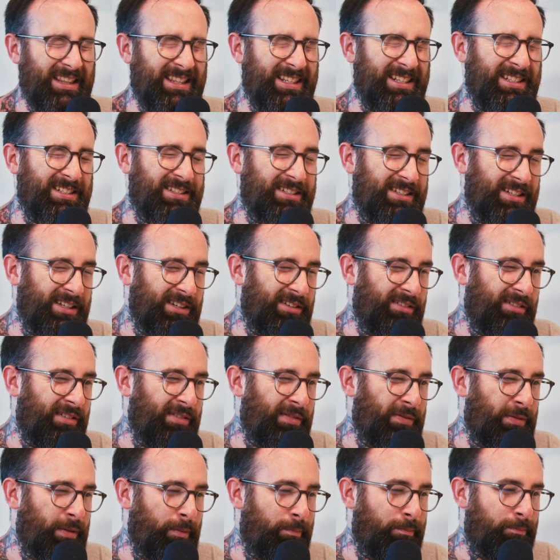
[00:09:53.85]
the singer
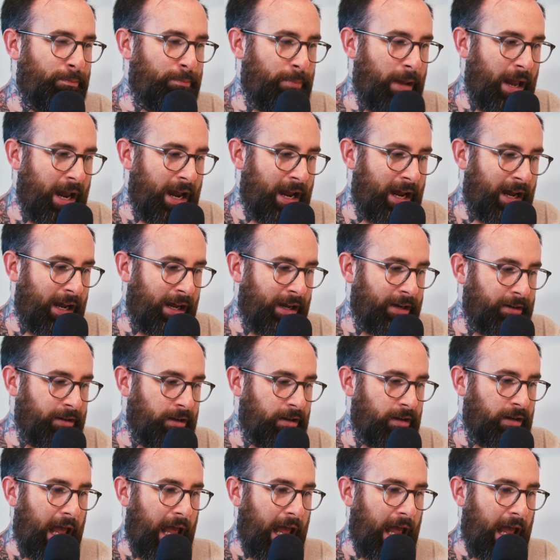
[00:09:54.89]
of the band